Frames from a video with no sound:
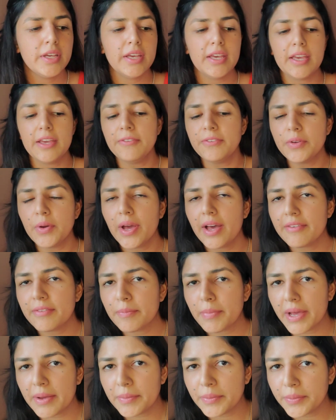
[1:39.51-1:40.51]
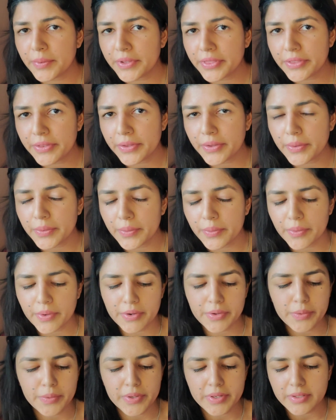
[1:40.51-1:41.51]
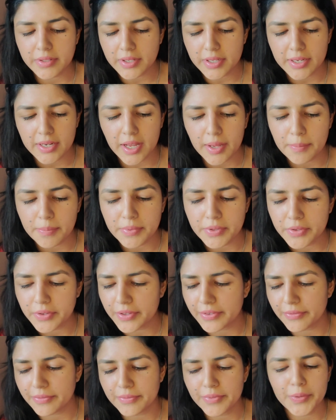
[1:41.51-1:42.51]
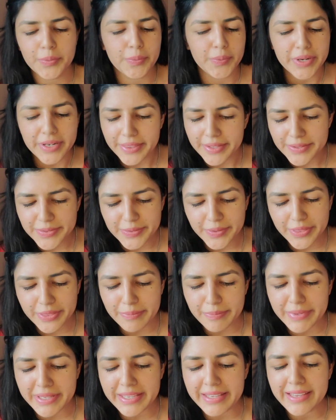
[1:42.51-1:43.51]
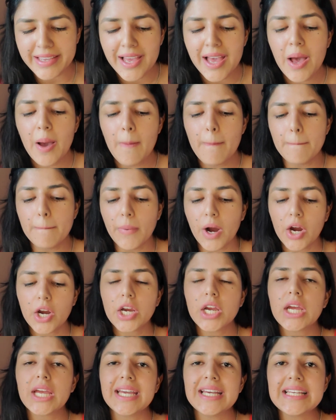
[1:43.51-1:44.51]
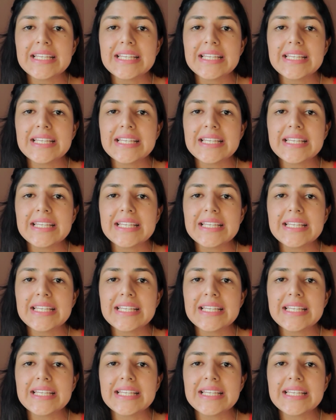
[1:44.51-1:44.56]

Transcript: If you have a Bible with you or you want to look it up, you can read this with me. Mark